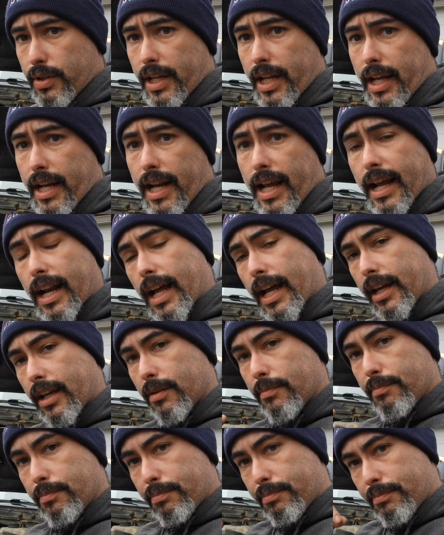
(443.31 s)
in it, and I
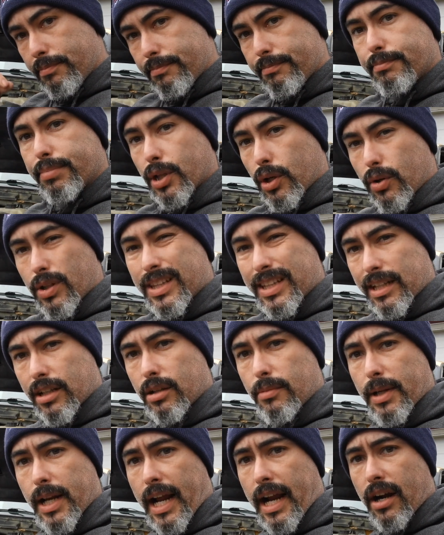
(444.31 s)
could blow a
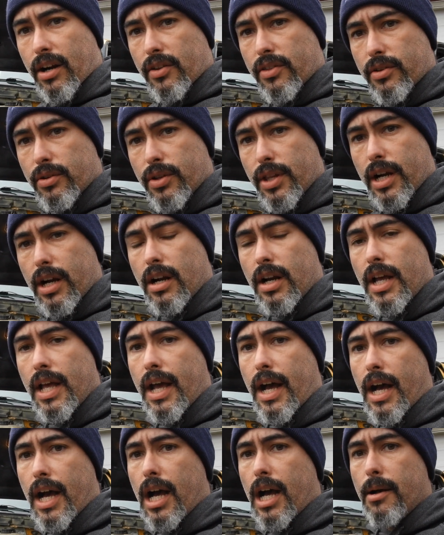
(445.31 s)
little bit of air through there.
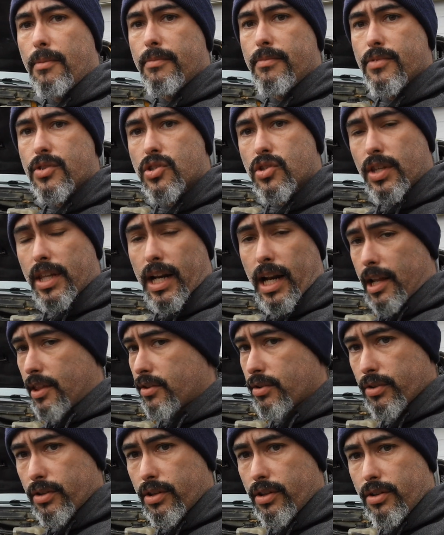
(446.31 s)
So then I
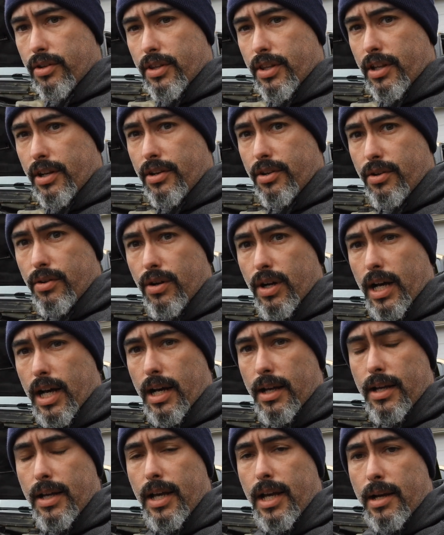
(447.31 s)
threw the
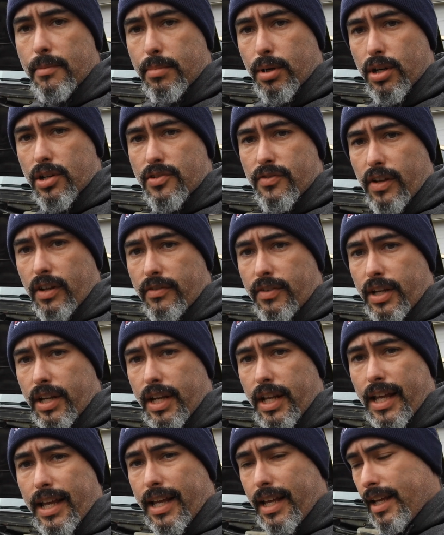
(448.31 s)
new purge valve
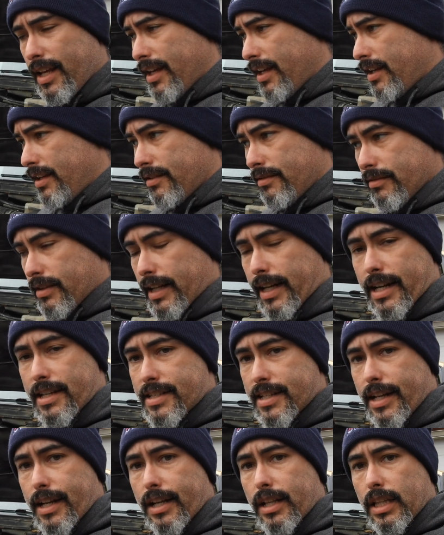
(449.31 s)
in. Like I
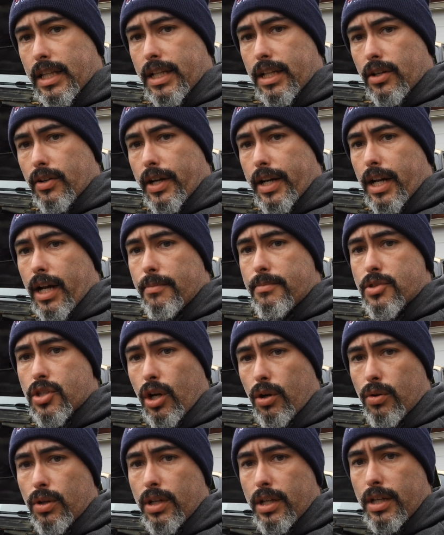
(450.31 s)
said, it cleaned it right up.
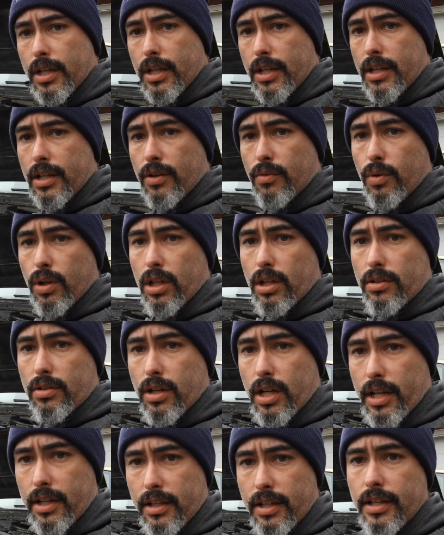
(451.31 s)
So will it
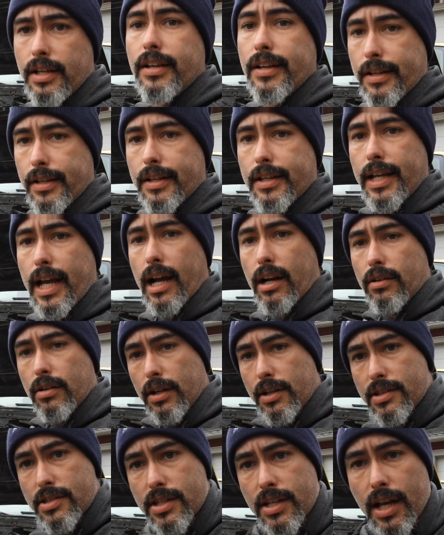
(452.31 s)
run? Yeah, it
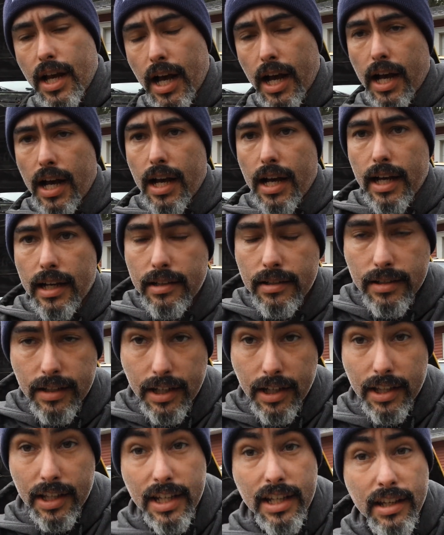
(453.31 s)
runs. I
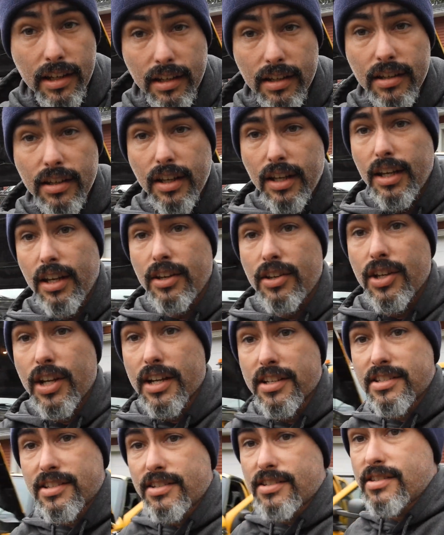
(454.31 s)
got the key. You
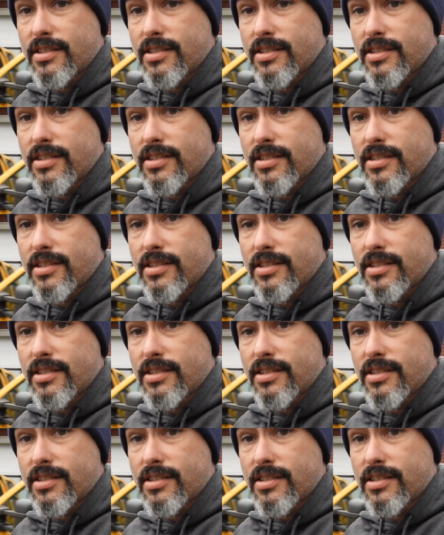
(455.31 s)
guys can